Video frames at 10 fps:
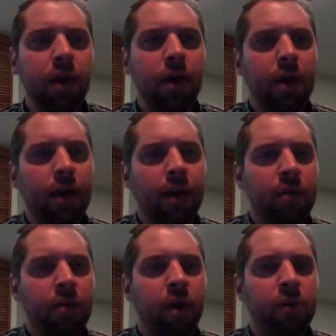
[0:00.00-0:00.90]

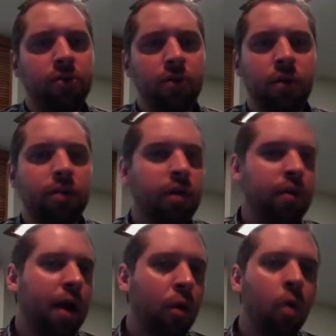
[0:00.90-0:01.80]
in regards to, the
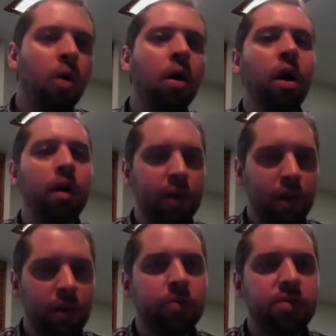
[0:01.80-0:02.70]
Iraq War
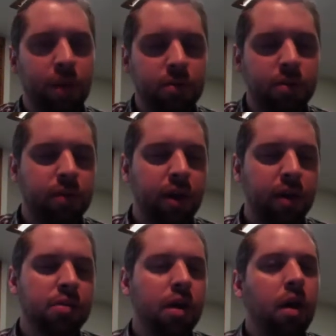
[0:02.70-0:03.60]
and those types of
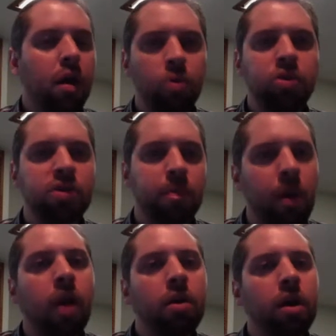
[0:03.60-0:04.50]
things, which is a
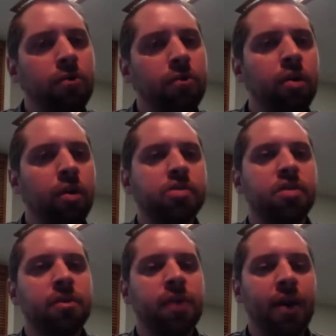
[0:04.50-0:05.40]
part of
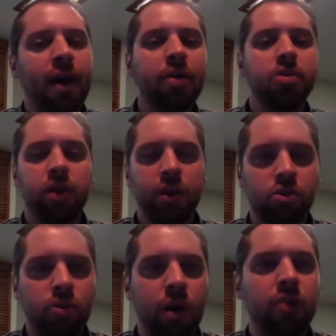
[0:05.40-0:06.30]
neoconservative ideology in
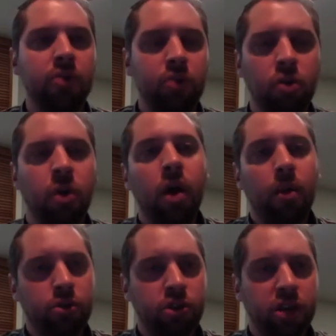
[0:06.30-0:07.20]
trying to
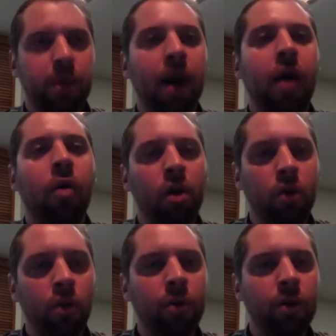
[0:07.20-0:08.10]
project power
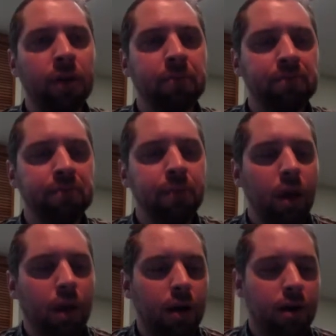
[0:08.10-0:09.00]
globally.
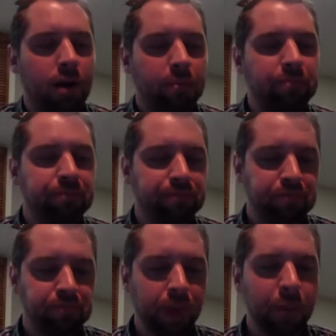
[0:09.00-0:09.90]

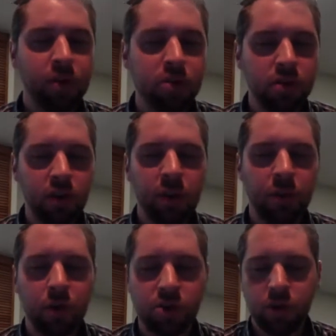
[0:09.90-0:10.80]
But there's a little bit
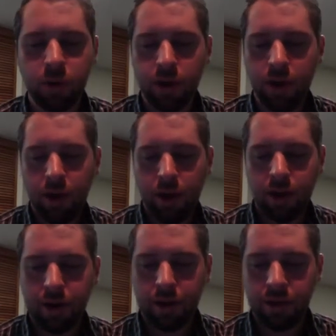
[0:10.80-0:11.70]
more to it
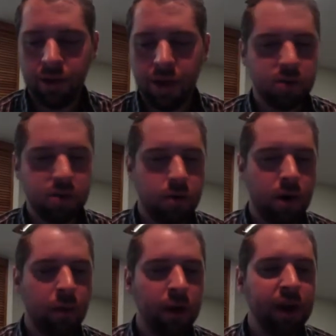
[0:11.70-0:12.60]
than that. So
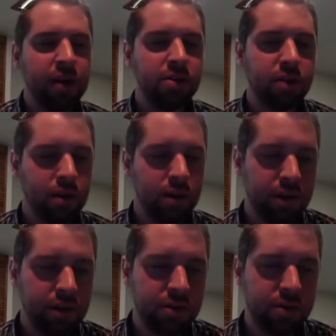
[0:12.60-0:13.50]
I want to get into
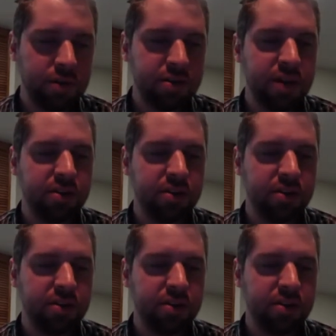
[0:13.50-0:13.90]
his text here,